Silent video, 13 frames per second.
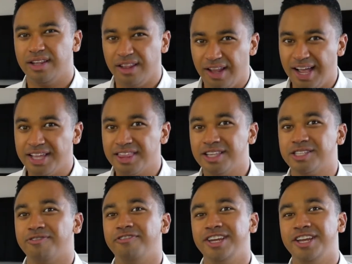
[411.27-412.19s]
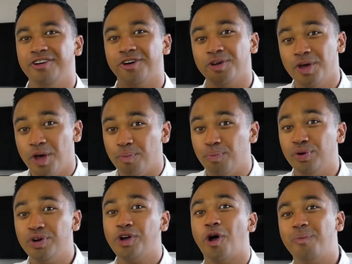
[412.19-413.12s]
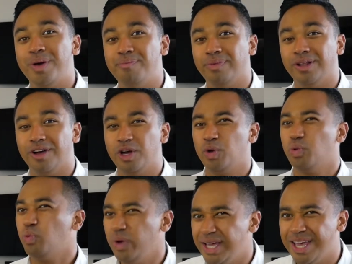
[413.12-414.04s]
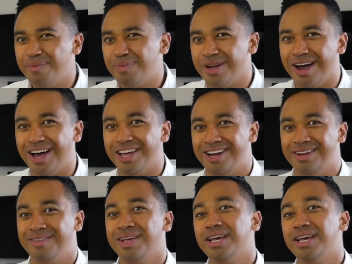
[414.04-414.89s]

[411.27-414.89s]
Like this video, put a comment below, we keep an eye at it.